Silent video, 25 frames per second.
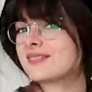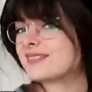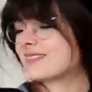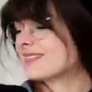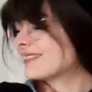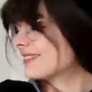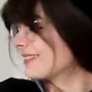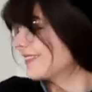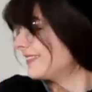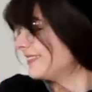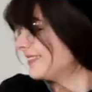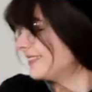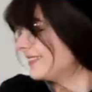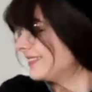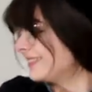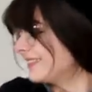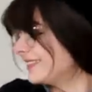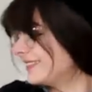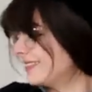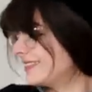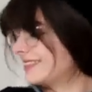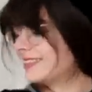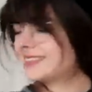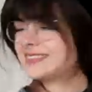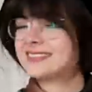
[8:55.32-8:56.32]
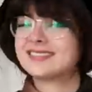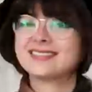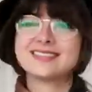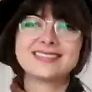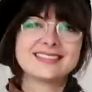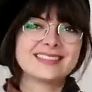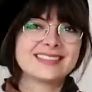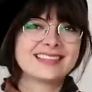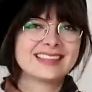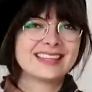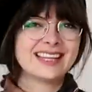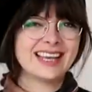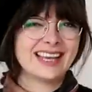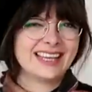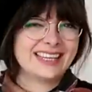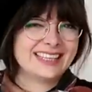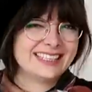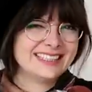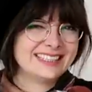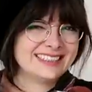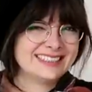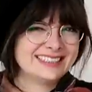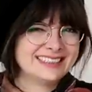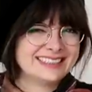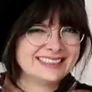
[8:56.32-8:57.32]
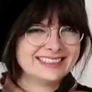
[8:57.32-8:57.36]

ways as well, especially scarves. You